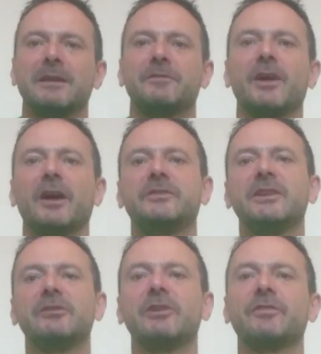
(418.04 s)
The
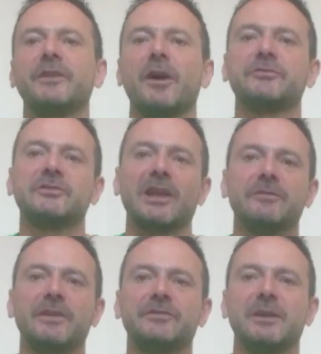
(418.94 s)
idea is that after
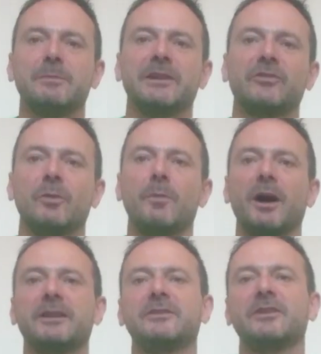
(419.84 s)
10-15 minutes, your
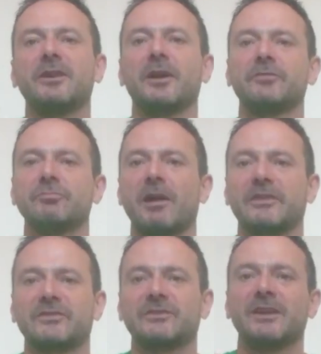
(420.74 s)
mind can kind of
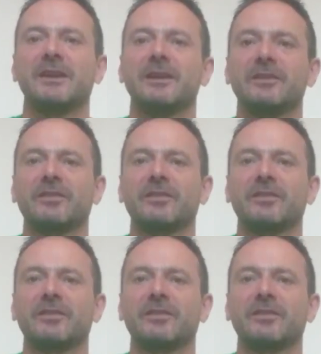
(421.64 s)
rest and